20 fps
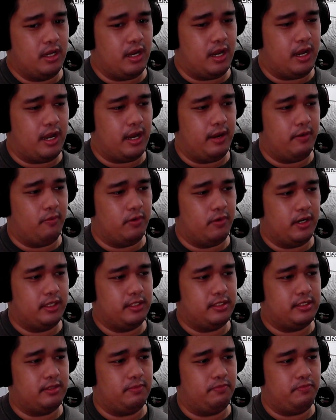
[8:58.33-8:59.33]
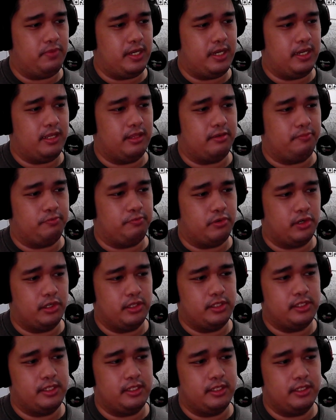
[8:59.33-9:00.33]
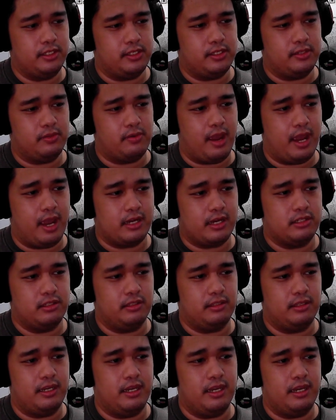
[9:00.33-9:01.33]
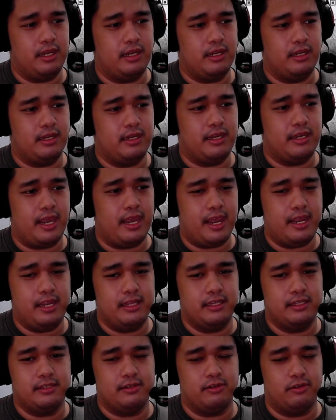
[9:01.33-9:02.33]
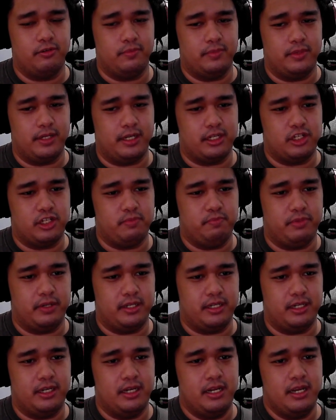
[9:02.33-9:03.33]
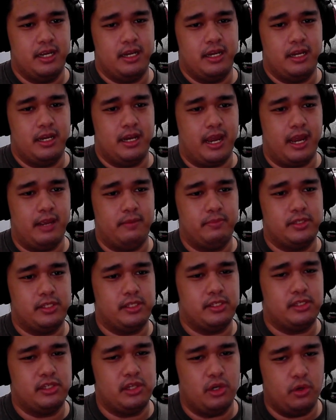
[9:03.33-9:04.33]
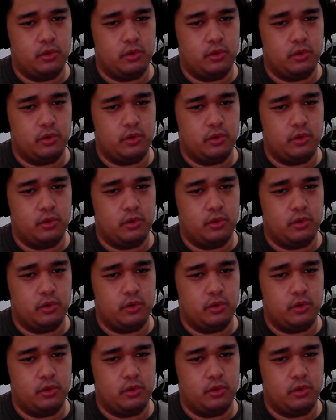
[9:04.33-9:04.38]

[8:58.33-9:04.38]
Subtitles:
I want to be the person to actually gain so much, but I am so